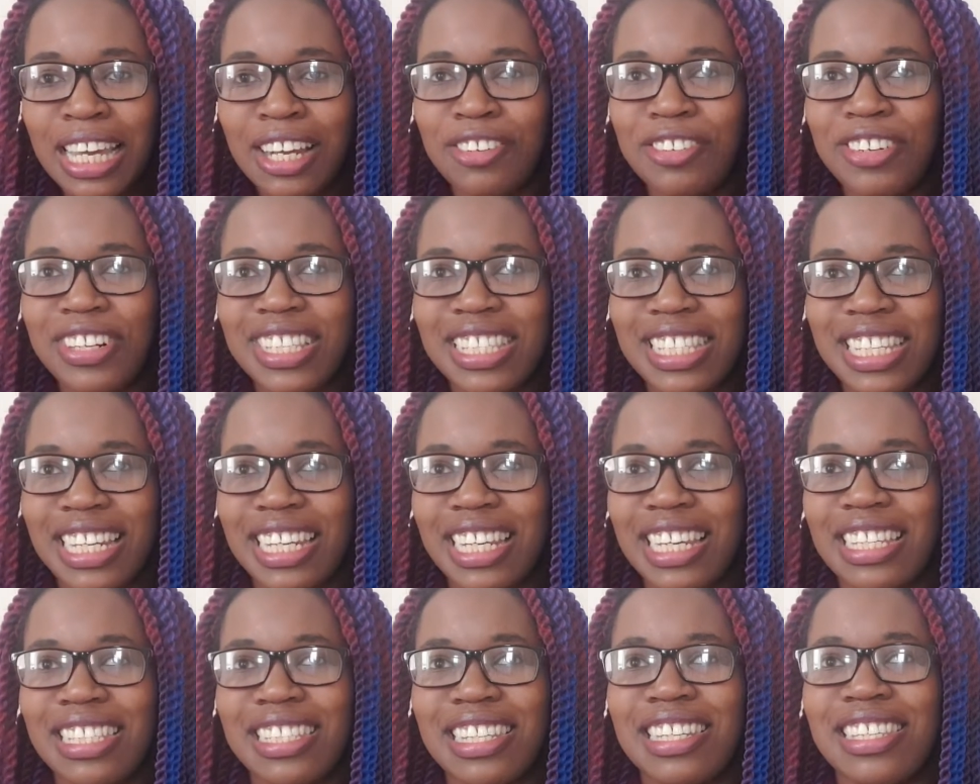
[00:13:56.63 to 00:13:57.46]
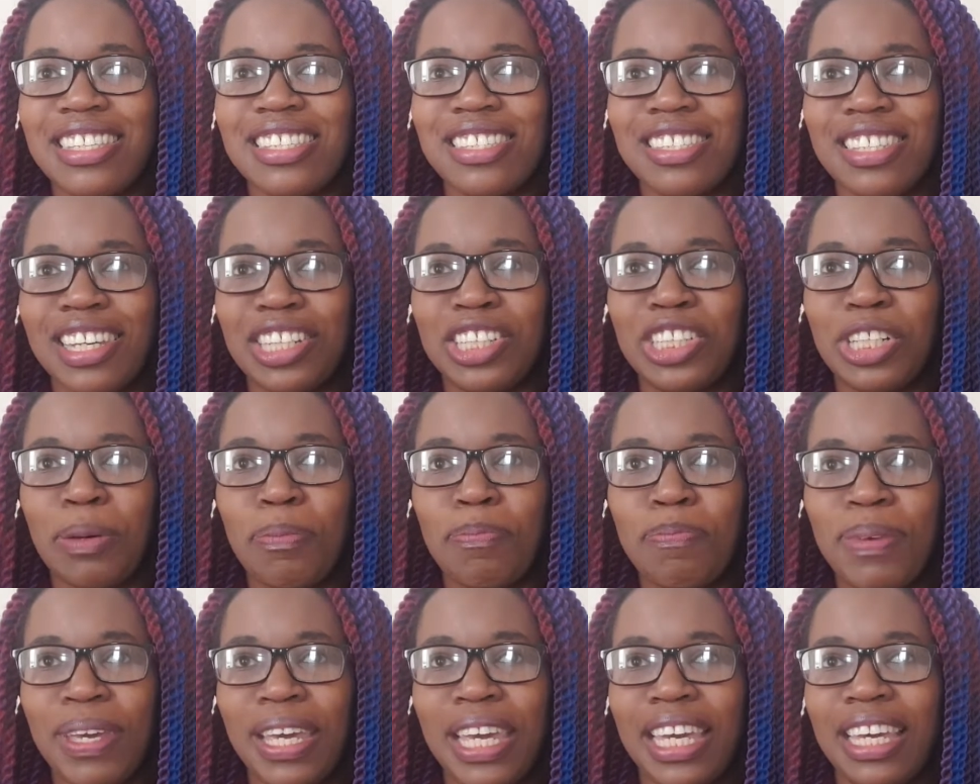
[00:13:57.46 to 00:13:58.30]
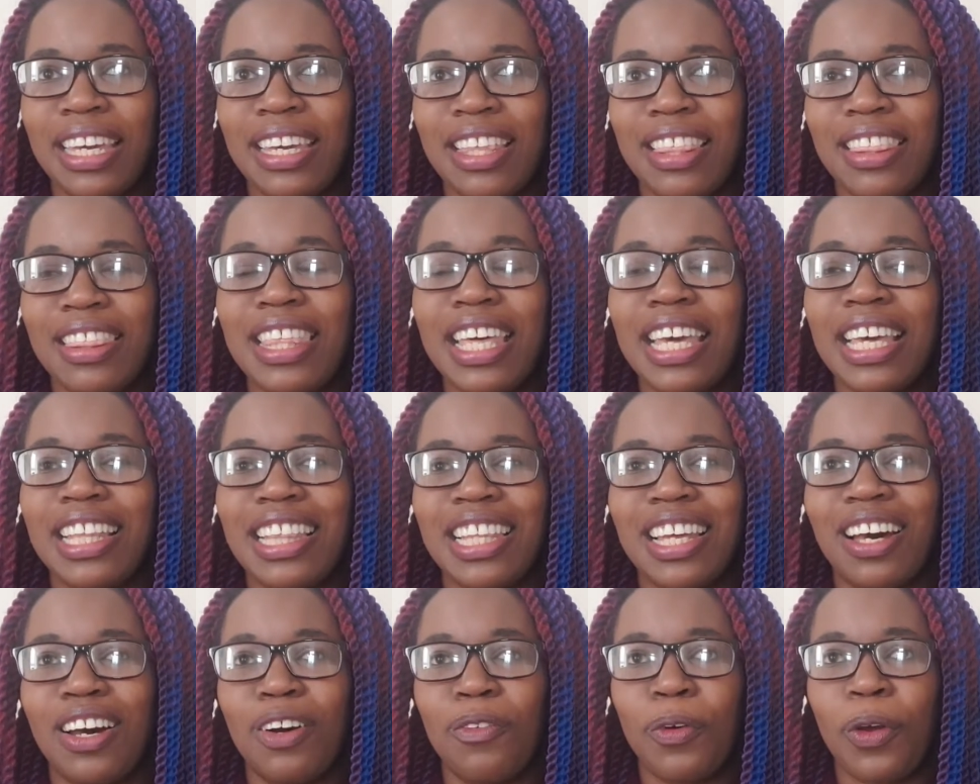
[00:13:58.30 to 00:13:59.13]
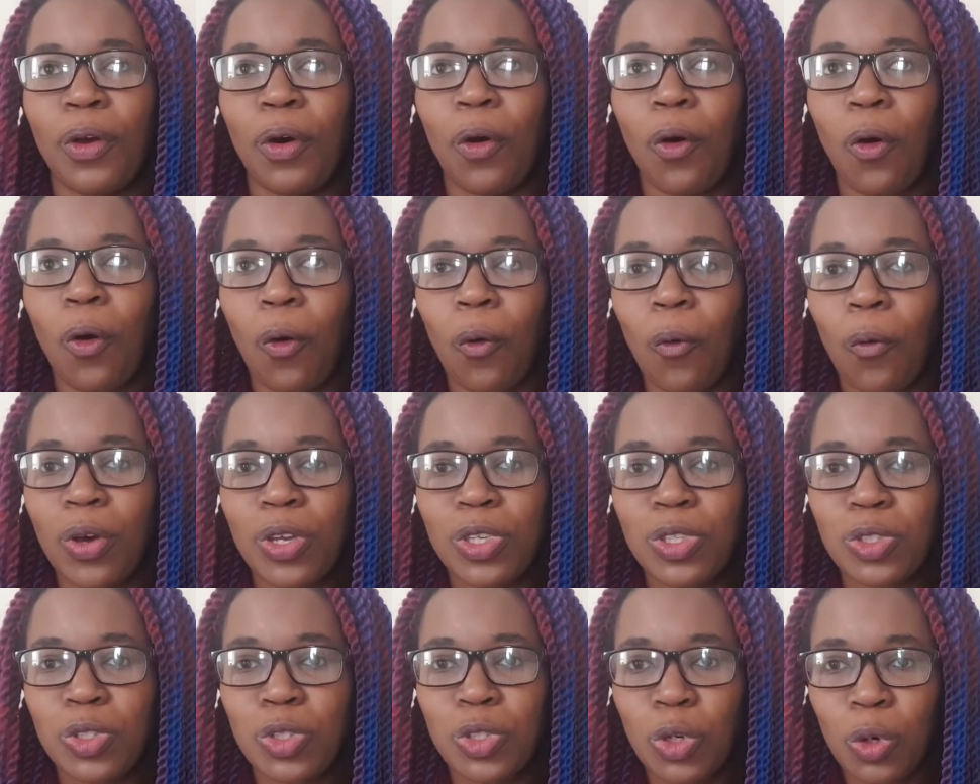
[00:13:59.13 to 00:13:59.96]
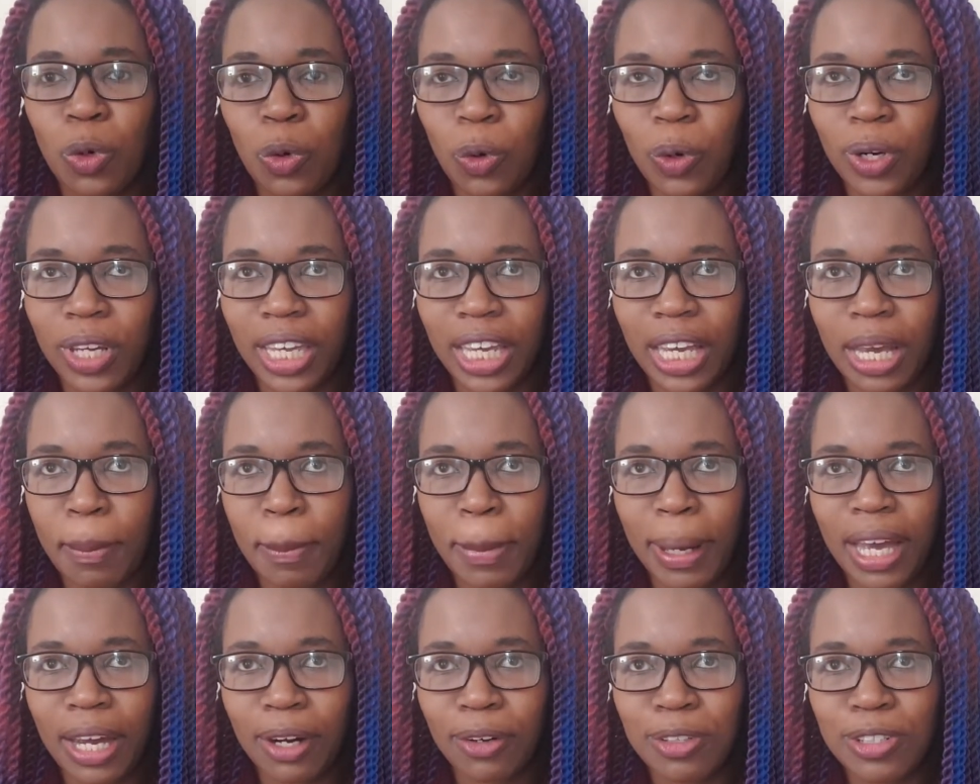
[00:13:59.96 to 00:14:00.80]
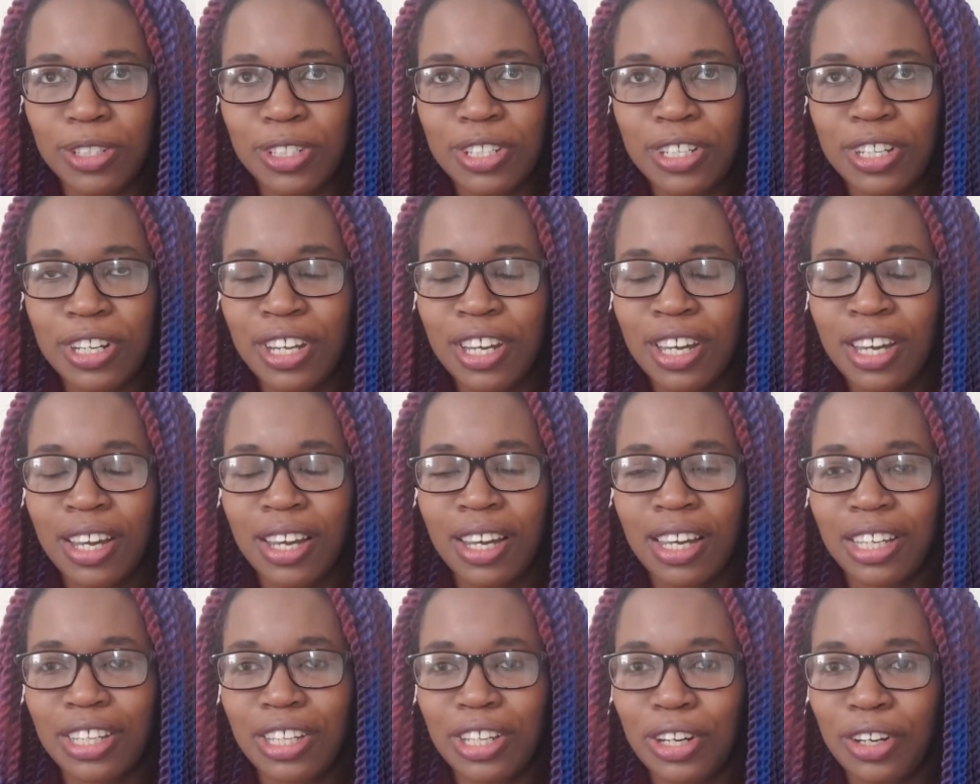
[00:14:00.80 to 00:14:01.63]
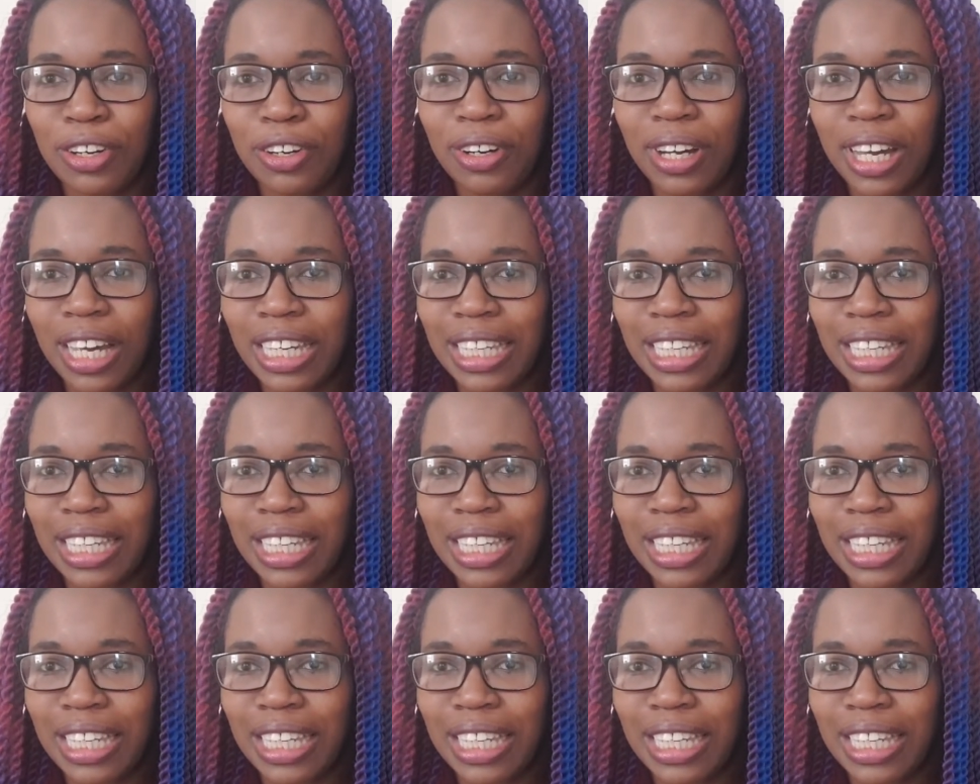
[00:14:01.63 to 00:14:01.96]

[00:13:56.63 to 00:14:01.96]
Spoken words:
Resilience is such a big thing that we're always talking about, at